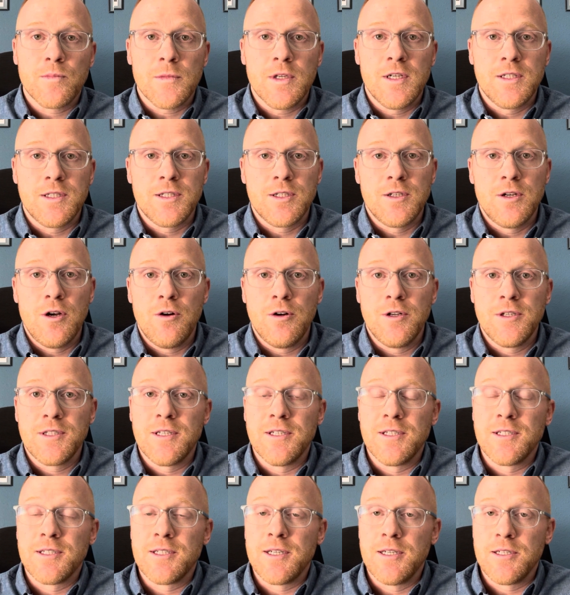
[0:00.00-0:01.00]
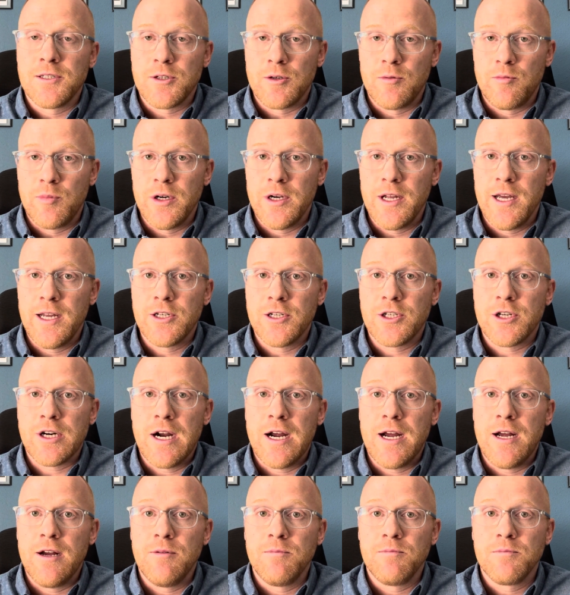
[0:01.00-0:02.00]
It's known as the Sitzer-Burnett
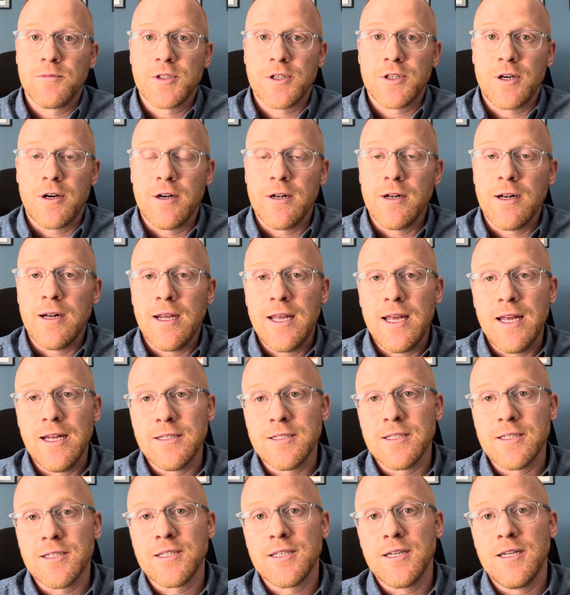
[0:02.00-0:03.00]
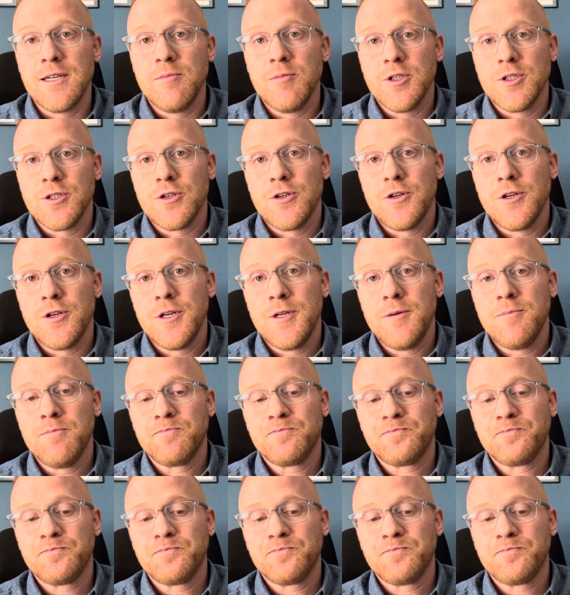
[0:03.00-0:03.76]
trial, started in Kansas City, Missouri.